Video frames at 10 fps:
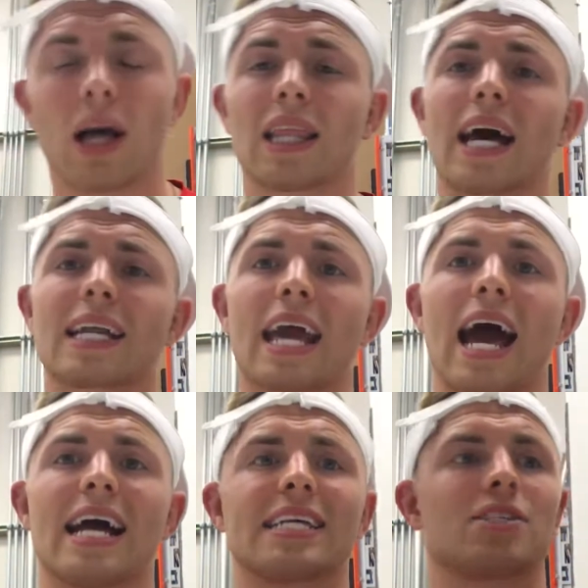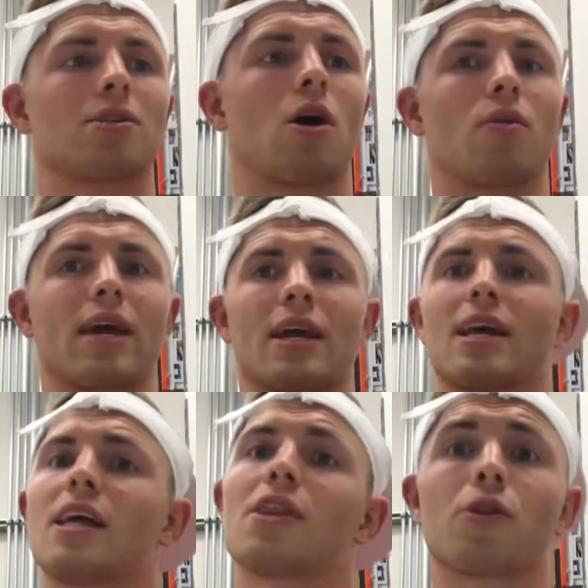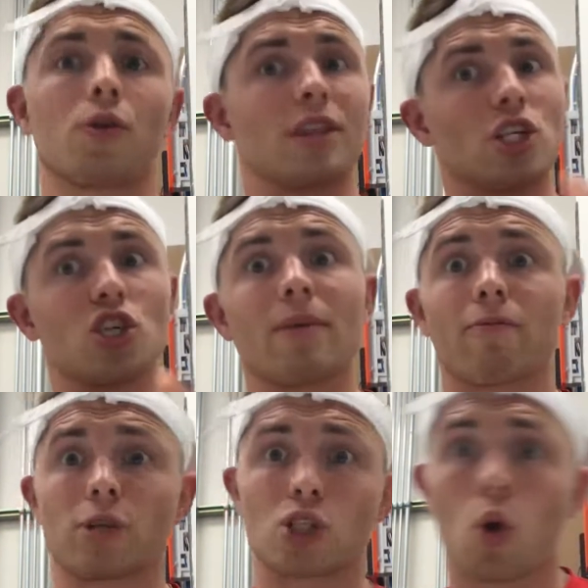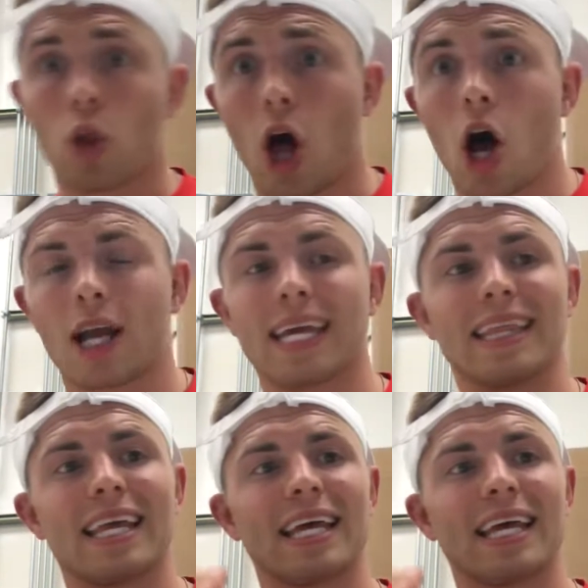A lot of guys, you know, they're in the gym for so long and